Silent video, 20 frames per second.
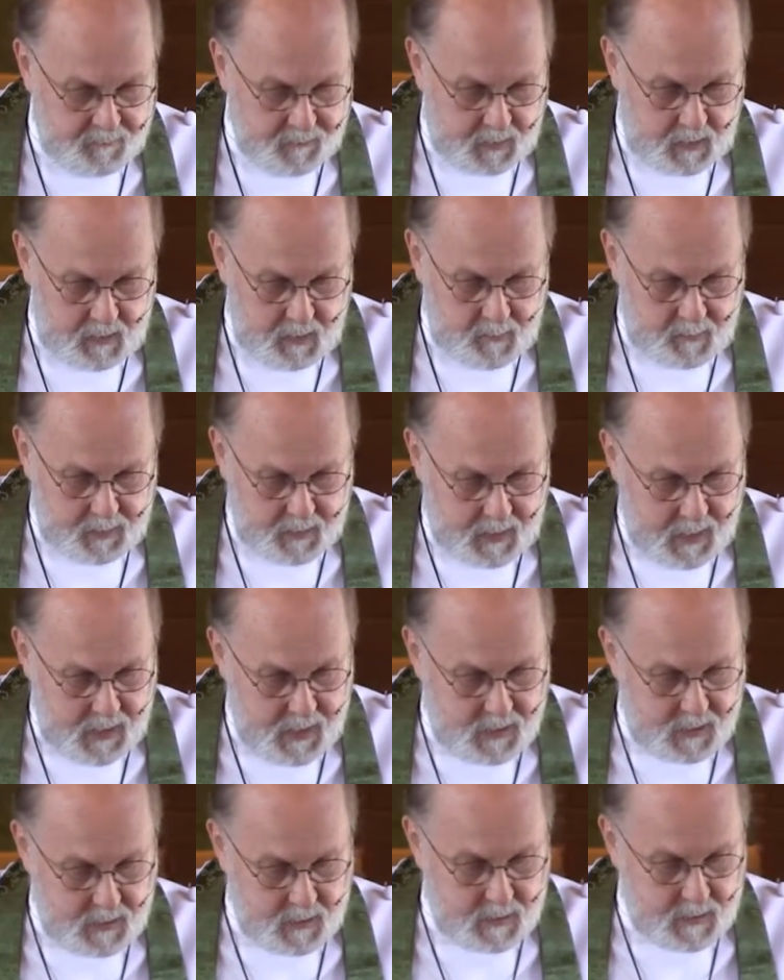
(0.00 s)
The
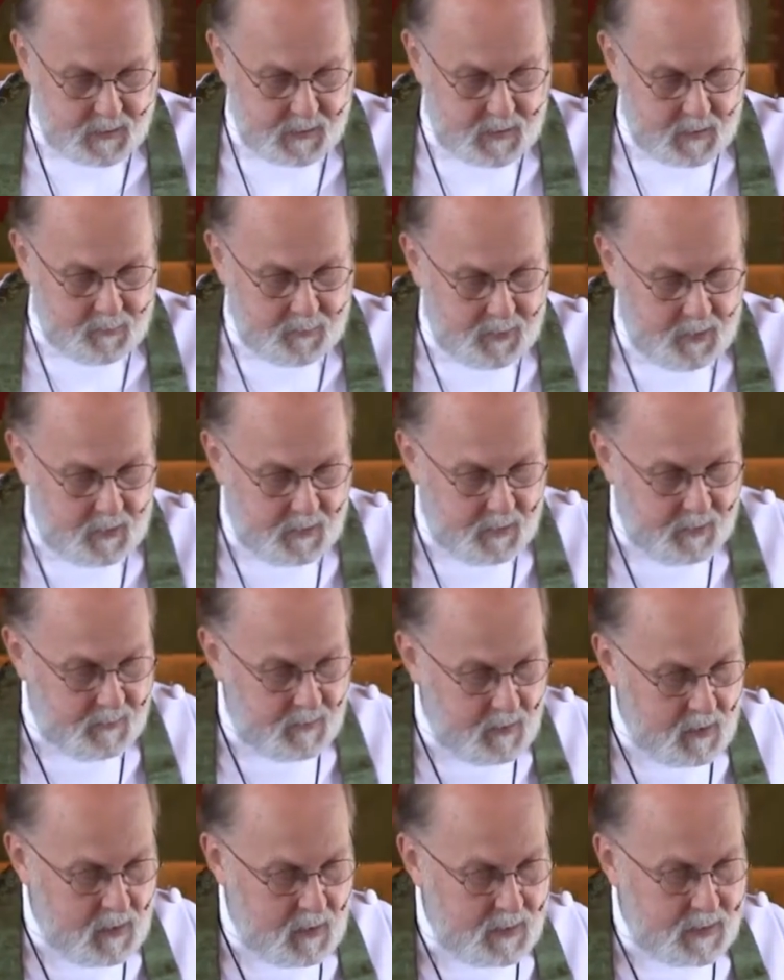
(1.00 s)
implication is that purity of
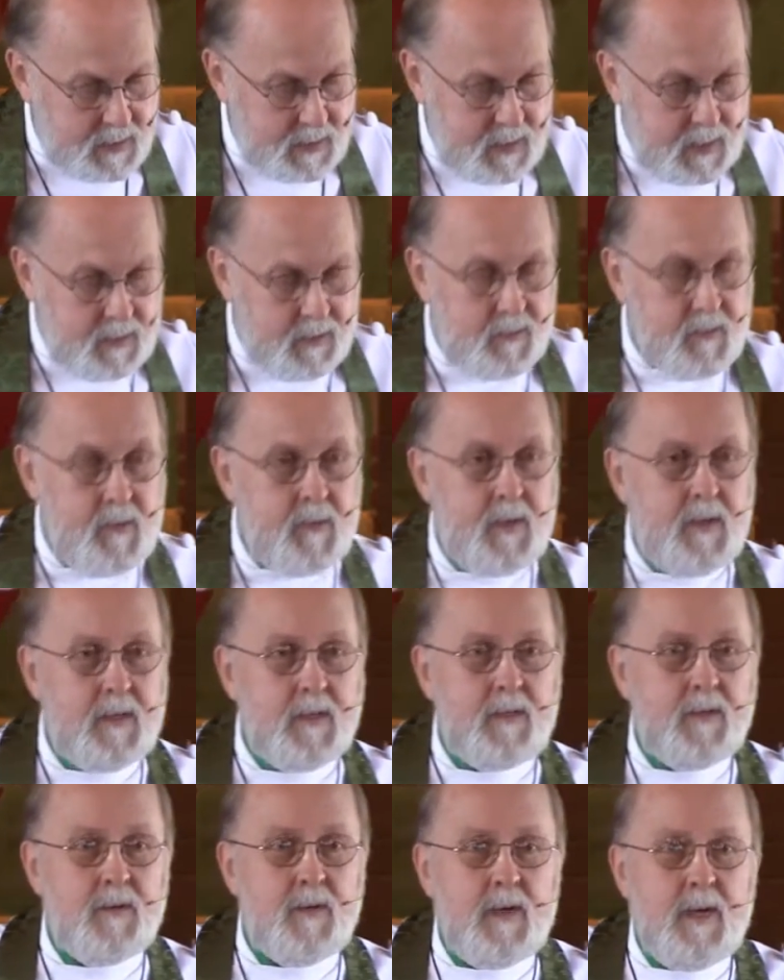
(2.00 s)
heart is not limited
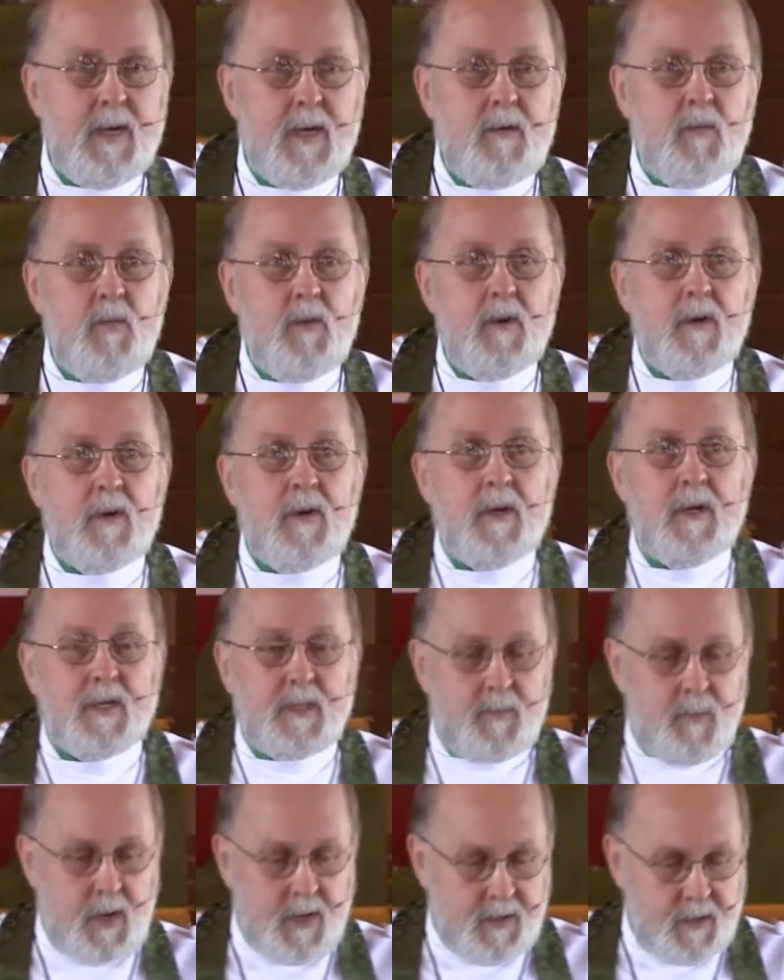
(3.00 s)
to inward
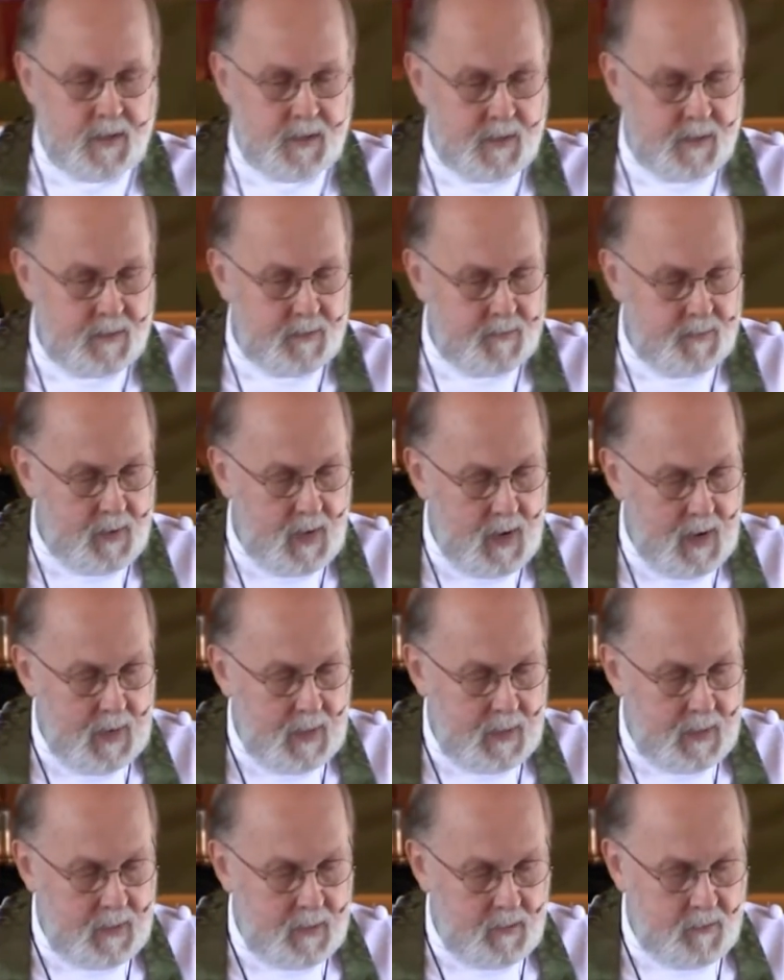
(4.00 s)
expressions of
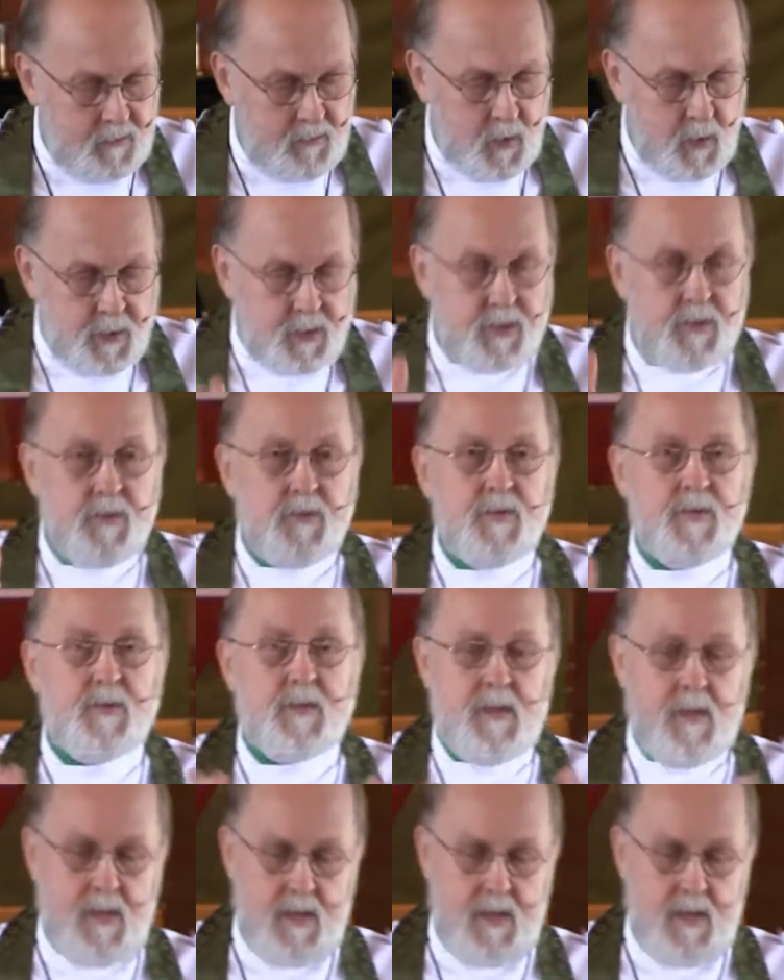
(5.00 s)
piety or virtues,